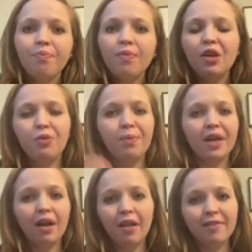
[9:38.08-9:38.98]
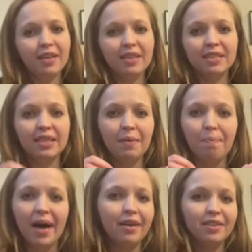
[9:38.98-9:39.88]
You put all of these
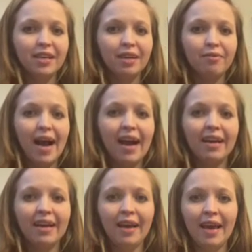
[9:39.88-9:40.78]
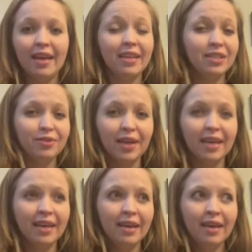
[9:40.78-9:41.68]
bottles on a rack, and they do
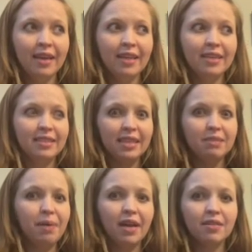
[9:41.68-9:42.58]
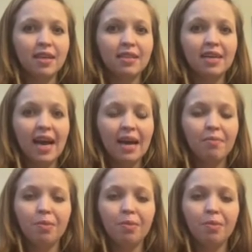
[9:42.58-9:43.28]
like I think 6 bottles at a time.